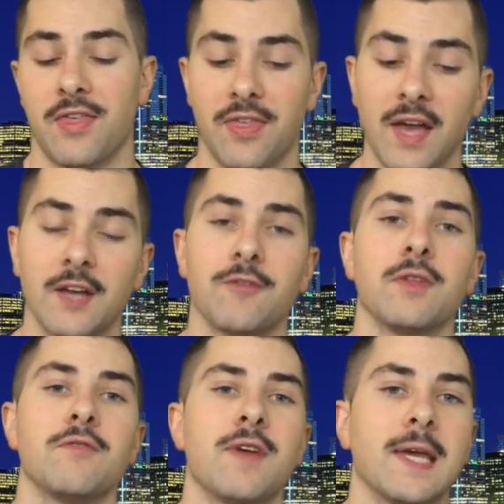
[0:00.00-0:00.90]

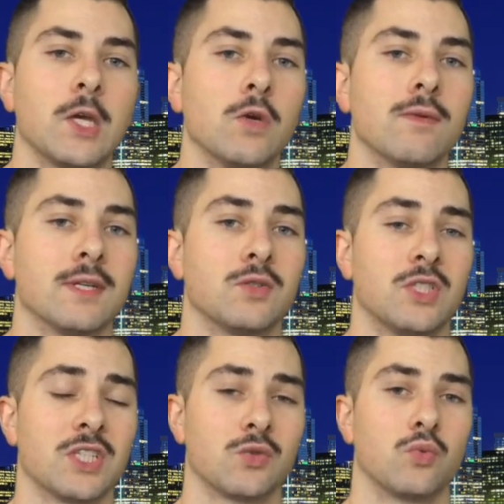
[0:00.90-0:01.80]
Thankfully, Vancouver has
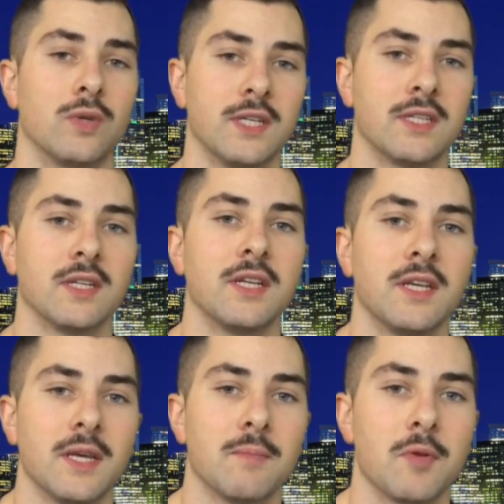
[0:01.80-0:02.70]
just
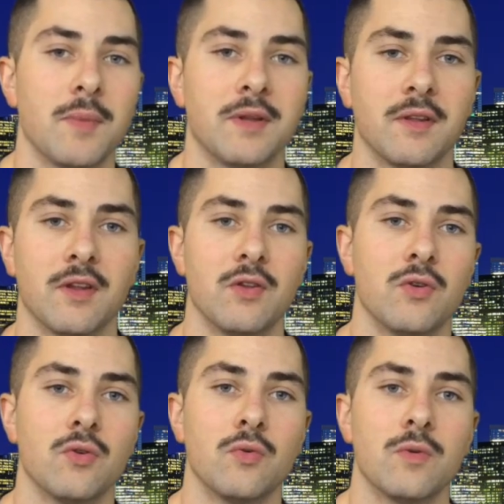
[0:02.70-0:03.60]
recently implemented a
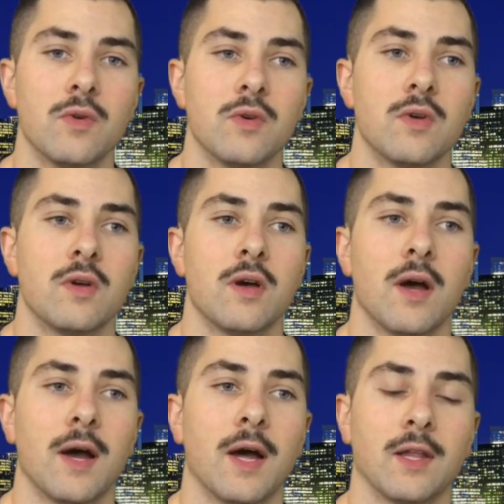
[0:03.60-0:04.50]
new
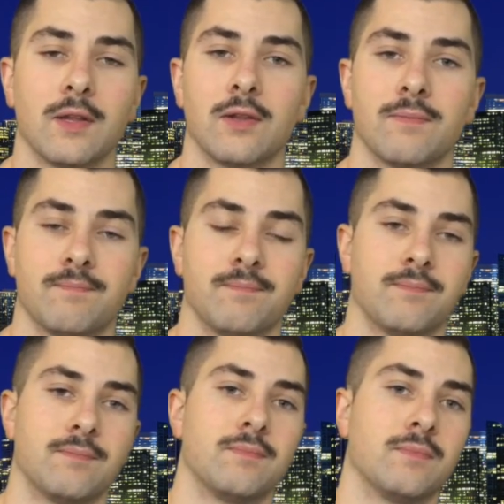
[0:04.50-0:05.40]
uh,
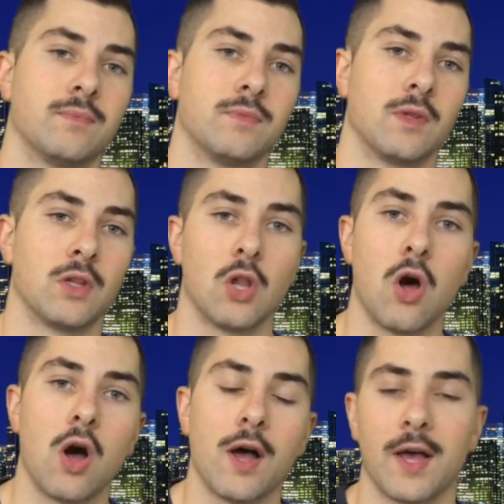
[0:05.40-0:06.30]

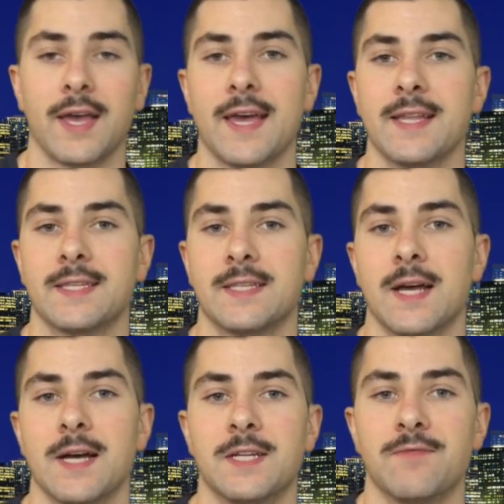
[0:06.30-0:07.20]
law against
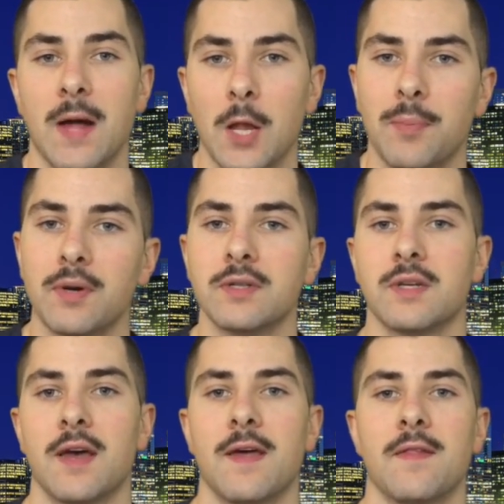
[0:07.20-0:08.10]
uh,
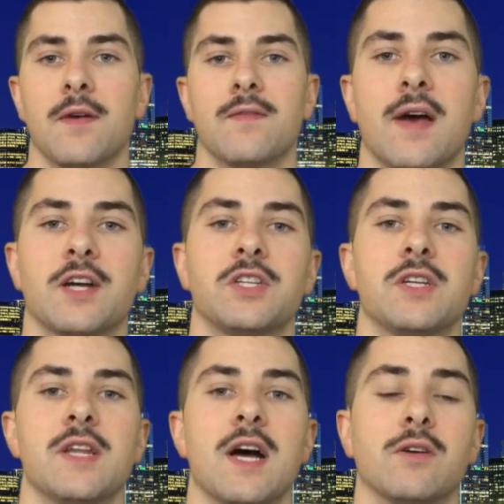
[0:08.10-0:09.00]
developers, and
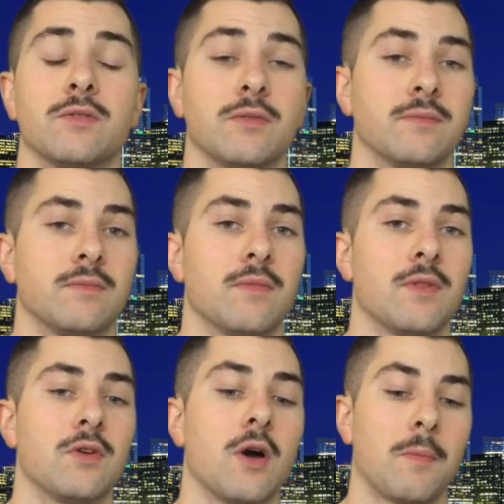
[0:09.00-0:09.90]
actually now
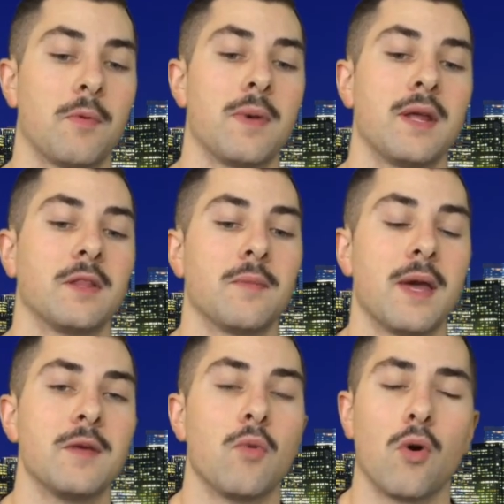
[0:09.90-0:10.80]
they're not permitting them
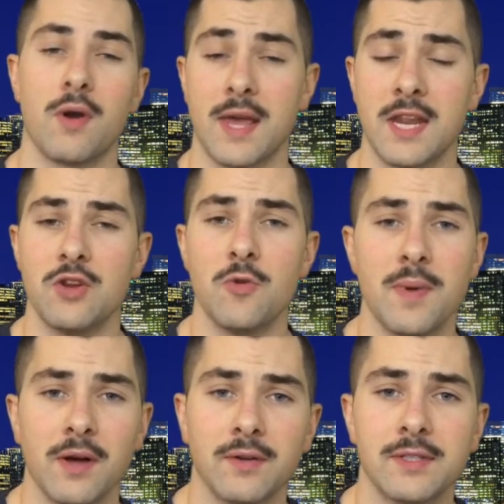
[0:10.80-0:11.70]
anymore any new
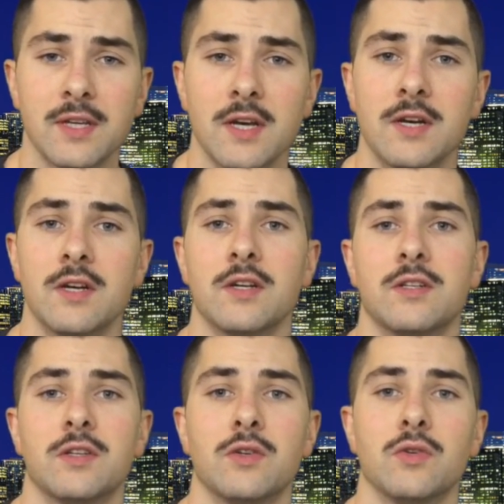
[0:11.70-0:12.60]
builds
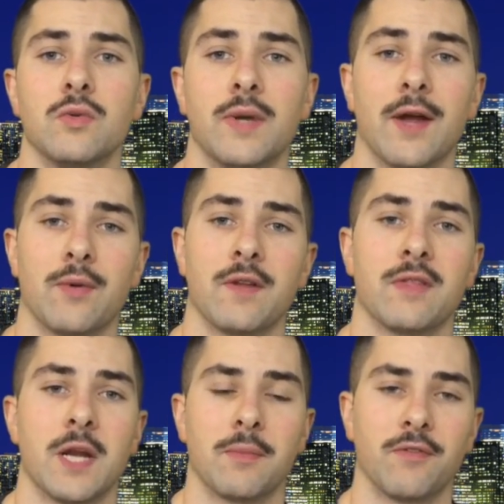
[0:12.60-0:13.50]
to get rid
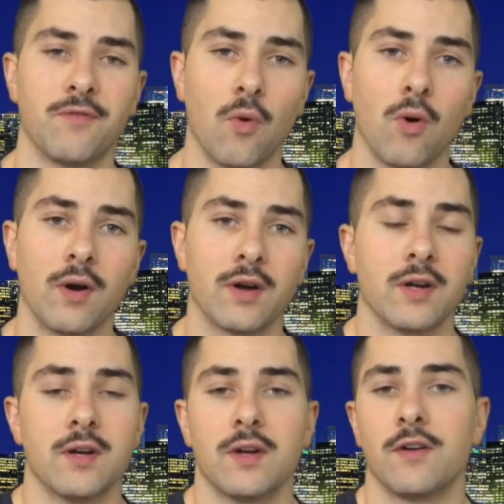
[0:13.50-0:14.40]
of the number
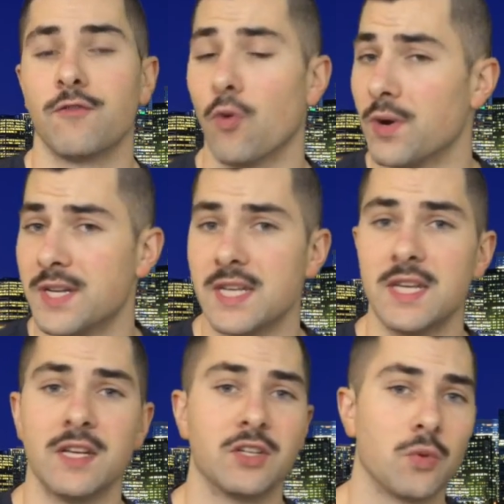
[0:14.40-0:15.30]
4
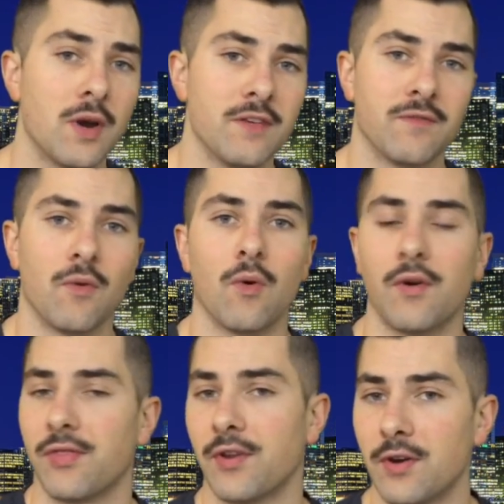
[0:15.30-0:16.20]
14
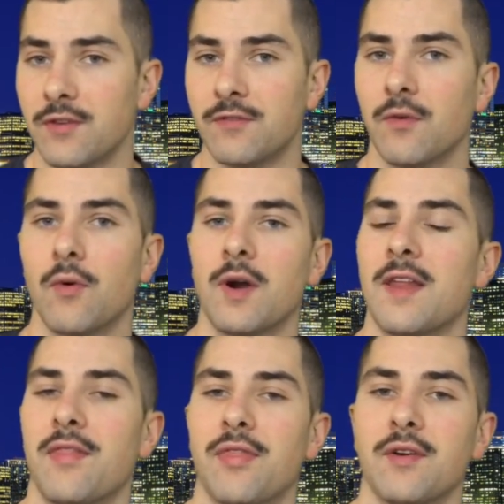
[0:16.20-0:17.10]
24 34
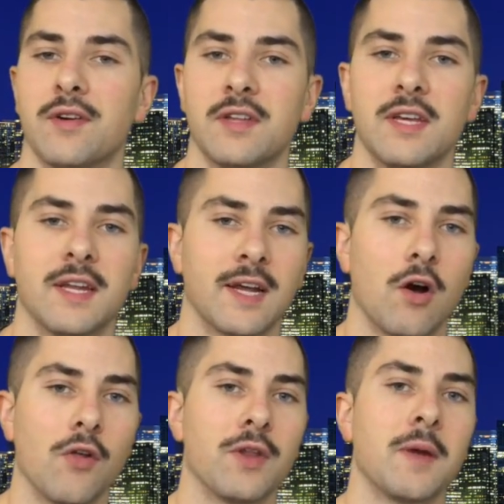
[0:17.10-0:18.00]
and 13 like
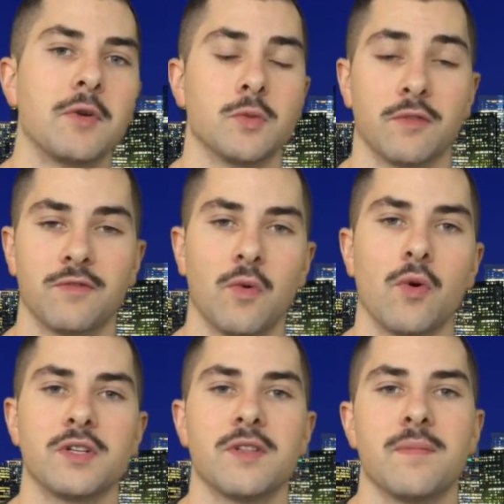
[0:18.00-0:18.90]
all the numbers with
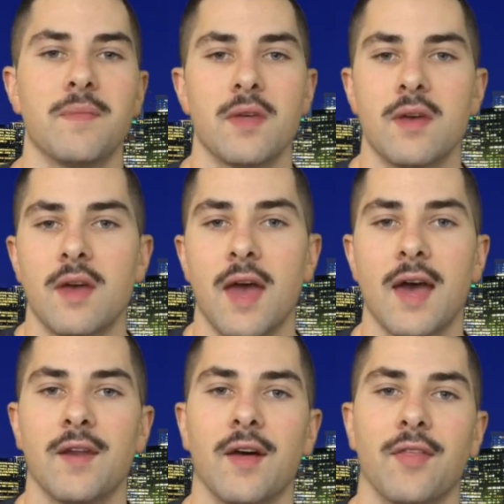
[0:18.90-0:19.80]
fours and
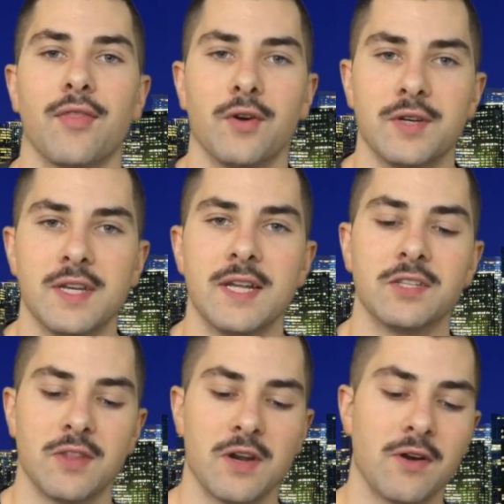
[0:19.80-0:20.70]
and uh, 13
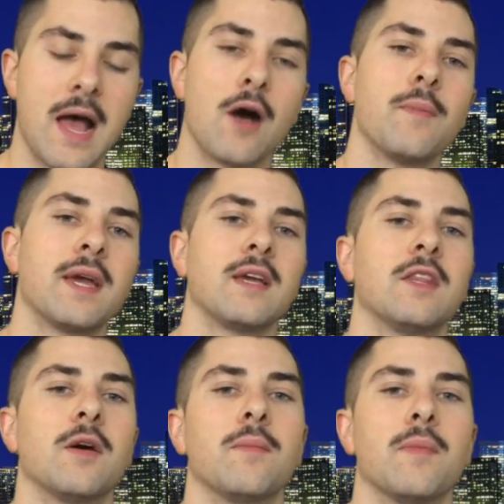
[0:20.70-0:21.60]
so they are now
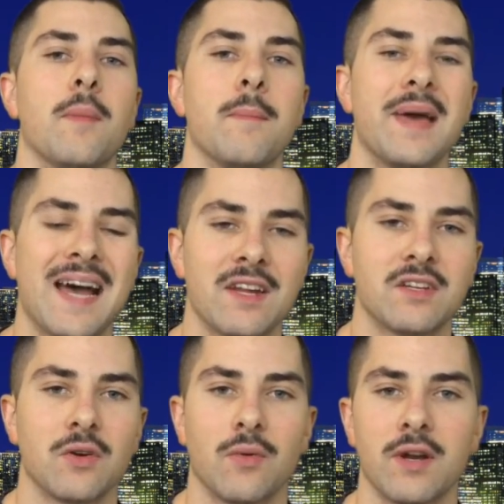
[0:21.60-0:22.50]
making them
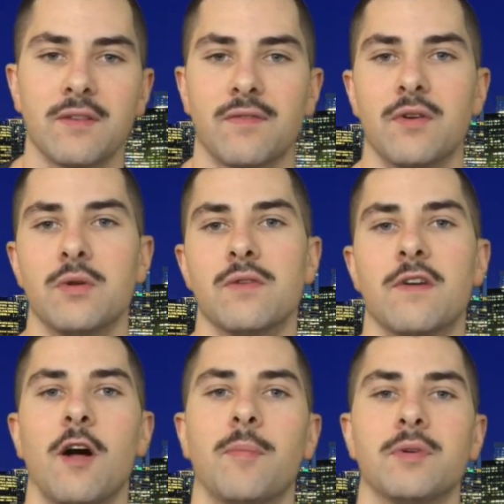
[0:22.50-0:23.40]
mandatory for new
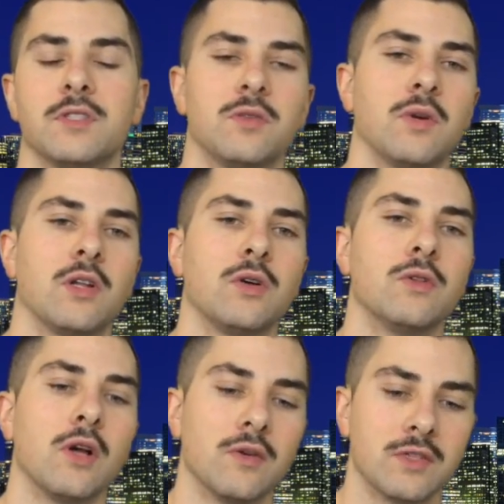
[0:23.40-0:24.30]
developers to
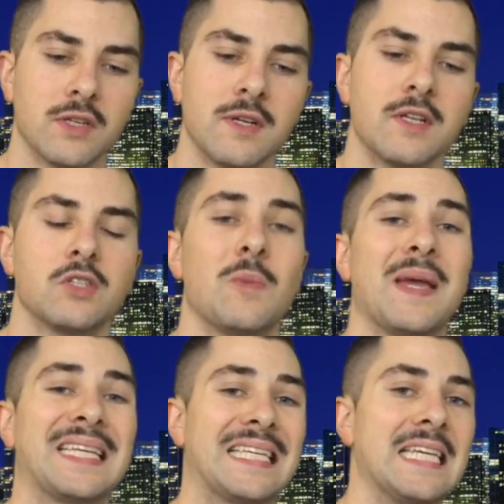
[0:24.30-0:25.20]
include those so it
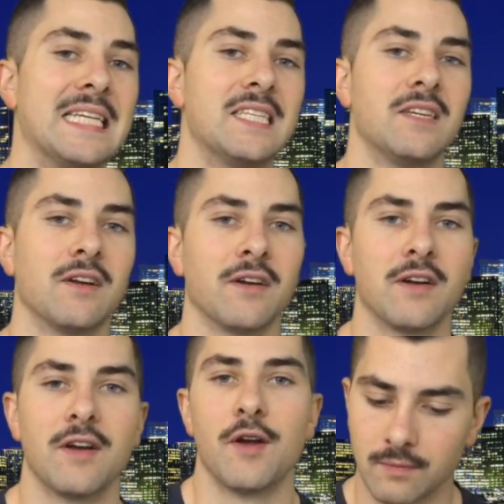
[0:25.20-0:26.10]
makes it
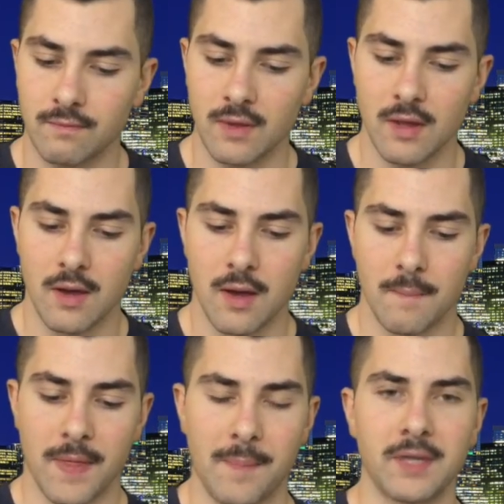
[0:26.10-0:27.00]
easier
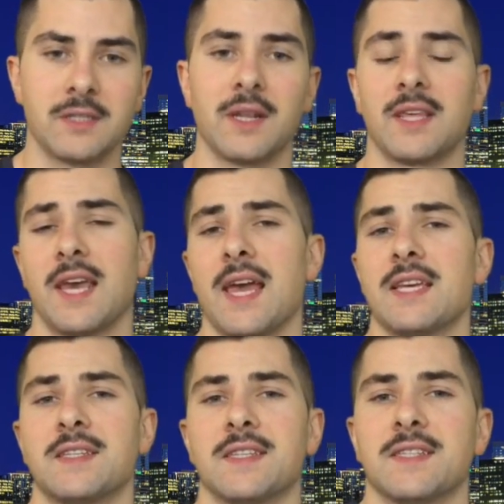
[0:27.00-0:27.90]
but that brings you to the
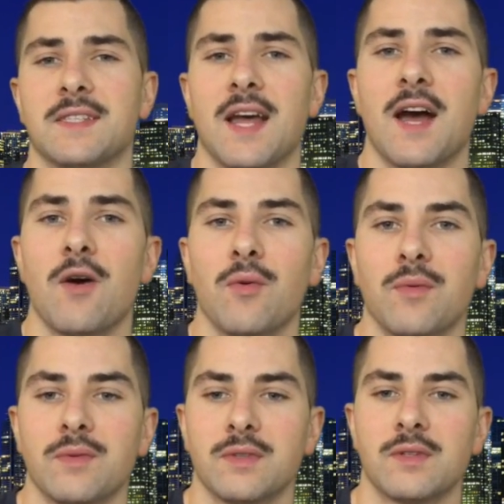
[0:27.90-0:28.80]
case is
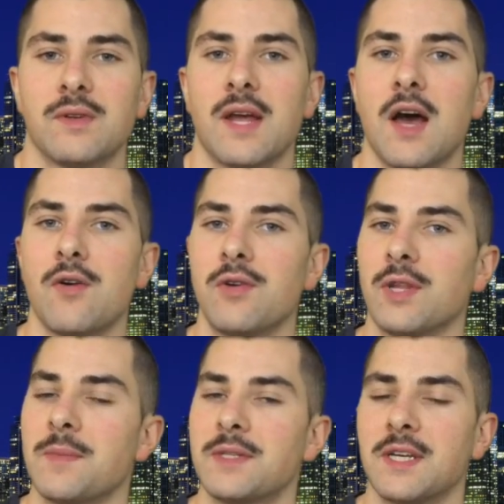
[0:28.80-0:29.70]
now so now you're
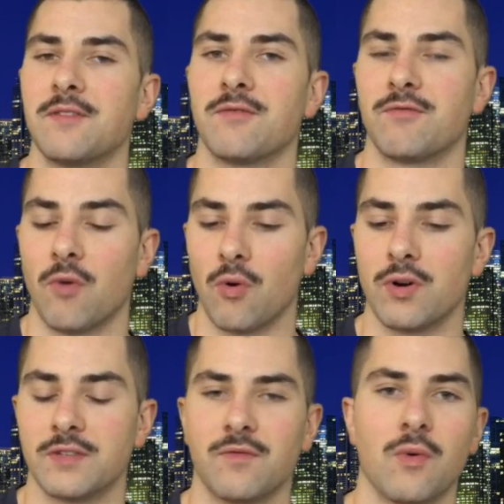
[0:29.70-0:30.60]
limiting
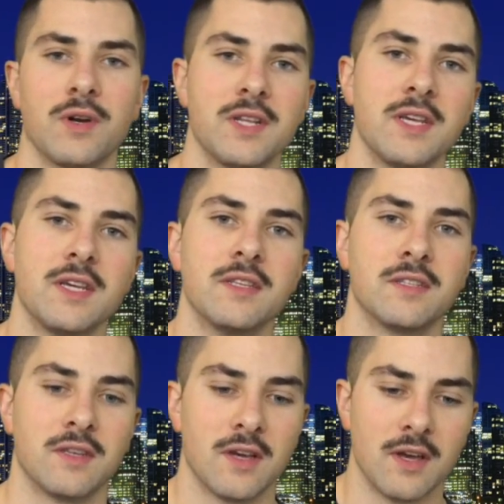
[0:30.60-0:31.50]
fours
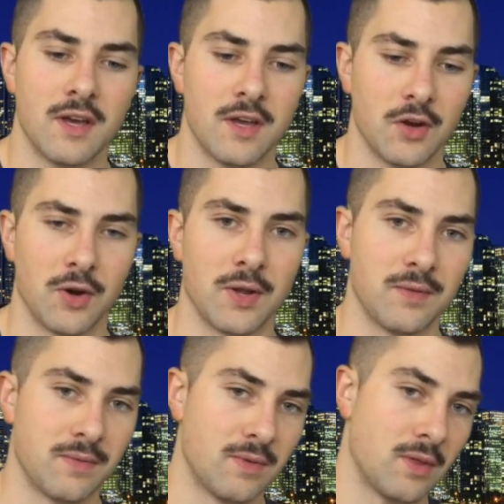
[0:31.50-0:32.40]
14s your
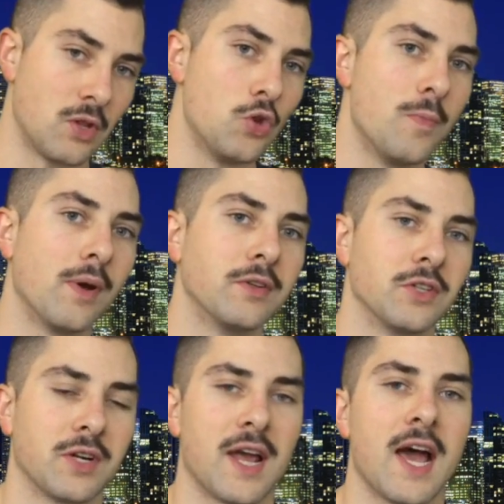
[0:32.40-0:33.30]
new builds
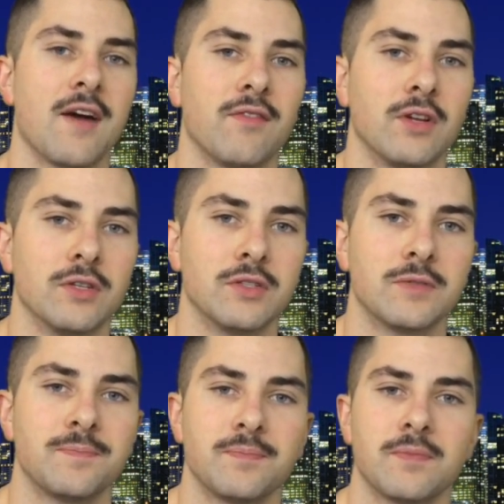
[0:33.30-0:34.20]
are going to have those